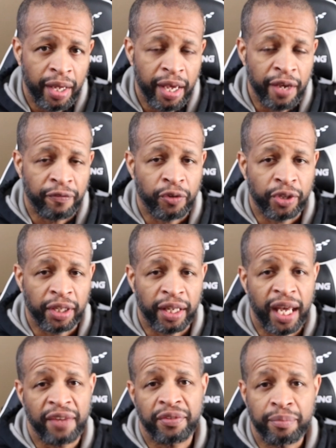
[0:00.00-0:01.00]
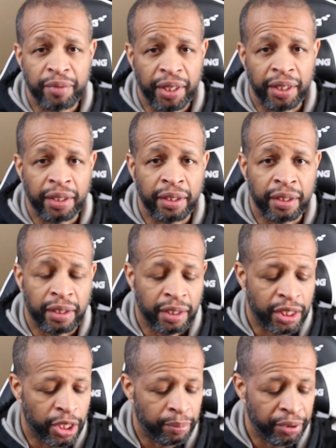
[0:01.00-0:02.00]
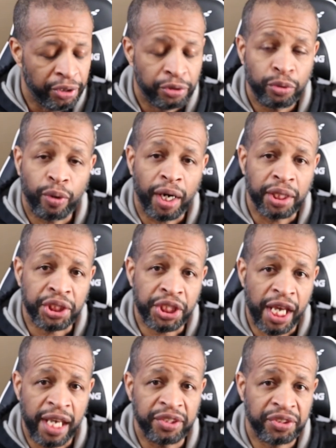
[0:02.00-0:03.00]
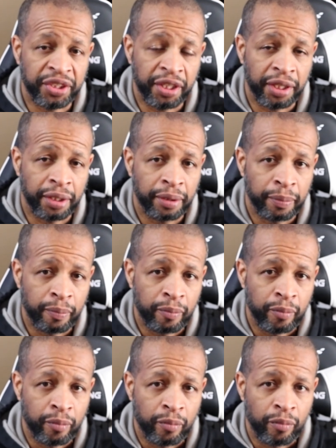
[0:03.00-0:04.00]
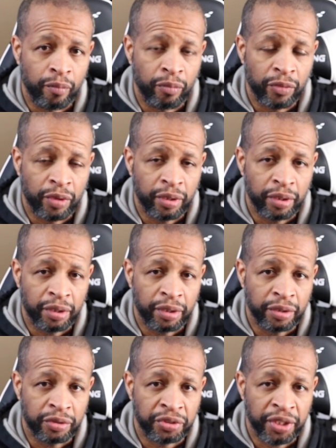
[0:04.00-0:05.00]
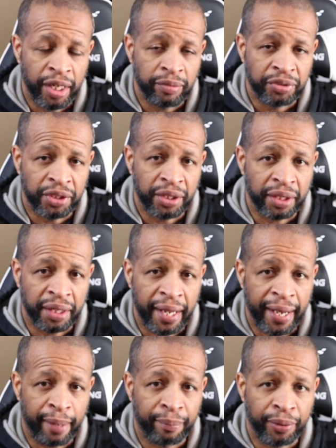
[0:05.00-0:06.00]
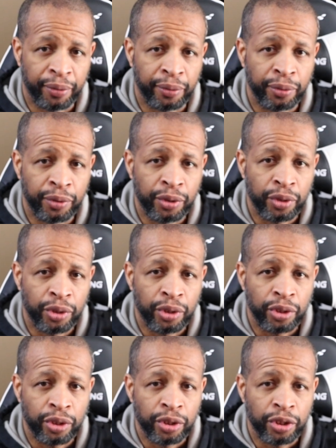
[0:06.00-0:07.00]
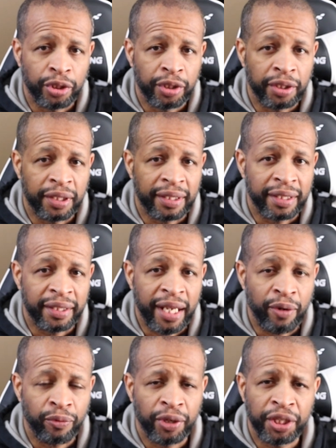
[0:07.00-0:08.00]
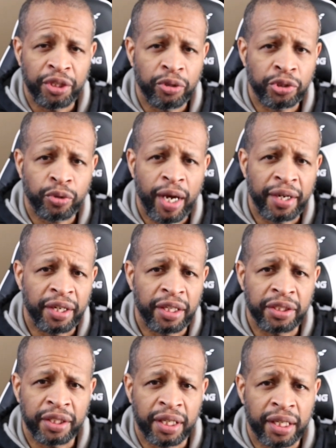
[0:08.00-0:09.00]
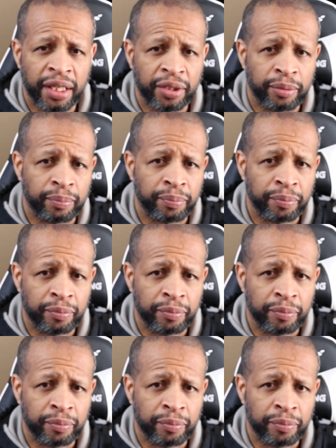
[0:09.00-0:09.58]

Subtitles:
And for the life of me, companies who are chasing Samsung and Apple, they really don't try to undercut them.